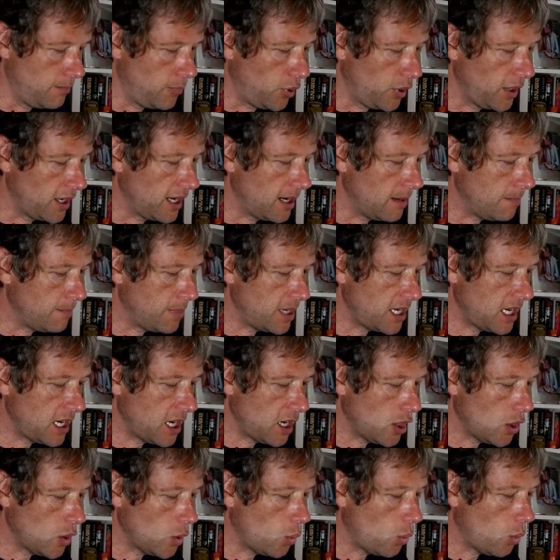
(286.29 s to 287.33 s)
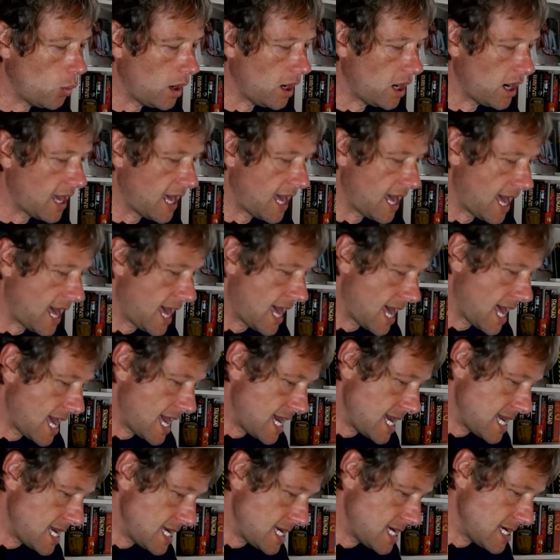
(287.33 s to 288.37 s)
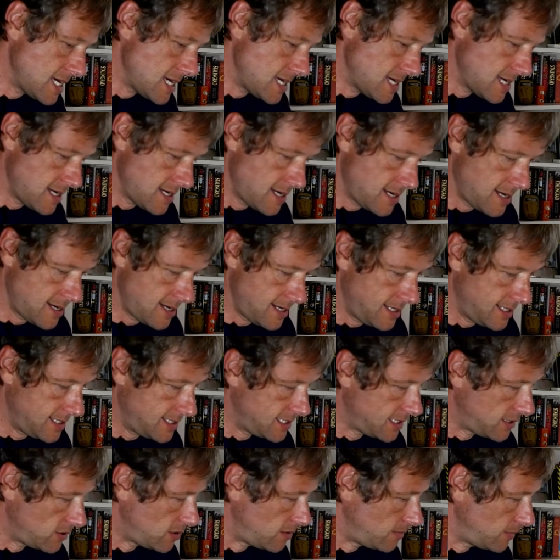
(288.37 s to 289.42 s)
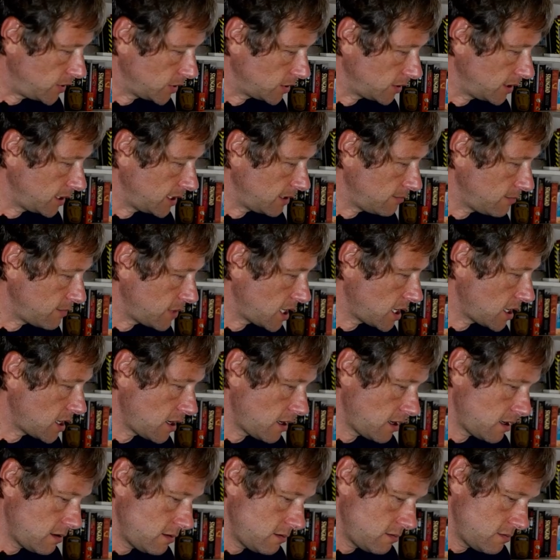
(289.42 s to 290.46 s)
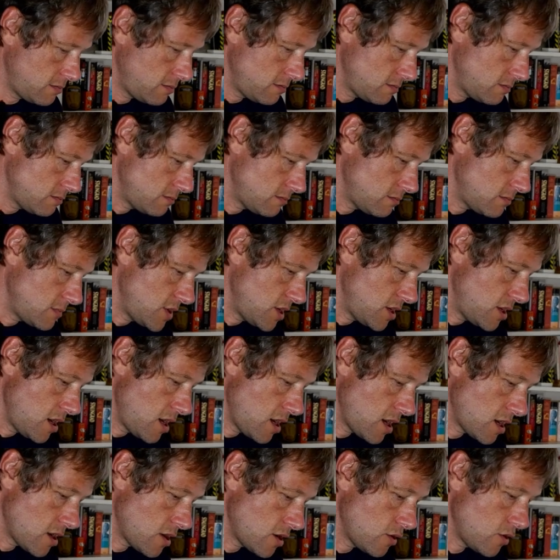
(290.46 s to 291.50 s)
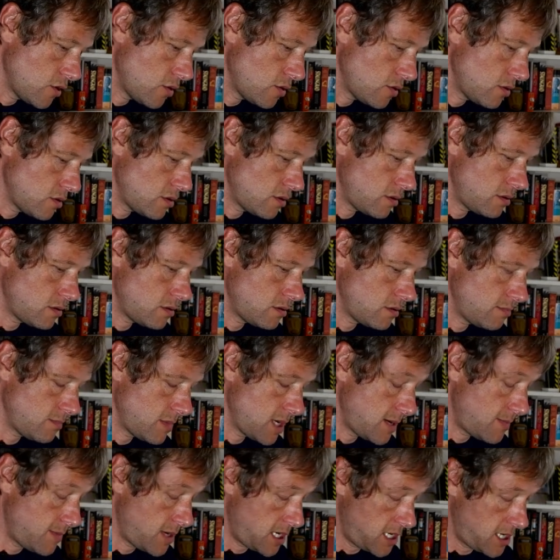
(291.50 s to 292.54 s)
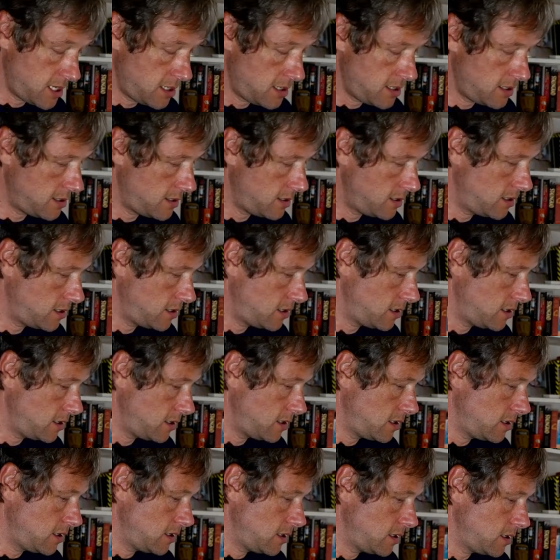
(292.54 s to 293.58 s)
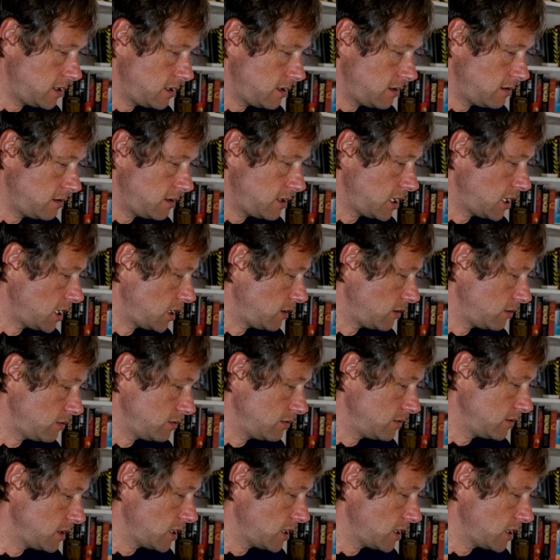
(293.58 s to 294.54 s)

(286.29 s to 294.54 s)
Boya, B-O-Y-A. Is there a model number? No, maybe. No.